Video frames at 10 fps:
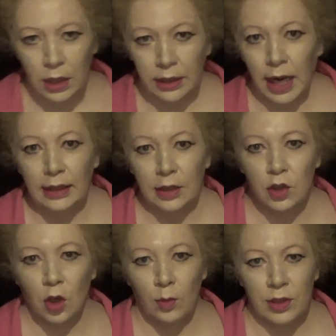Gail and
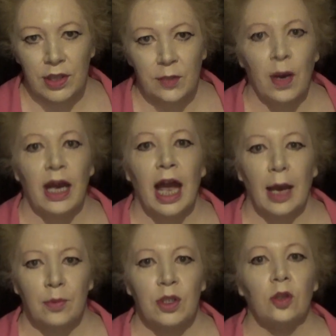Thomas, it's my
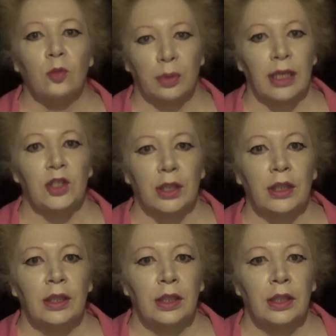absolute pleasure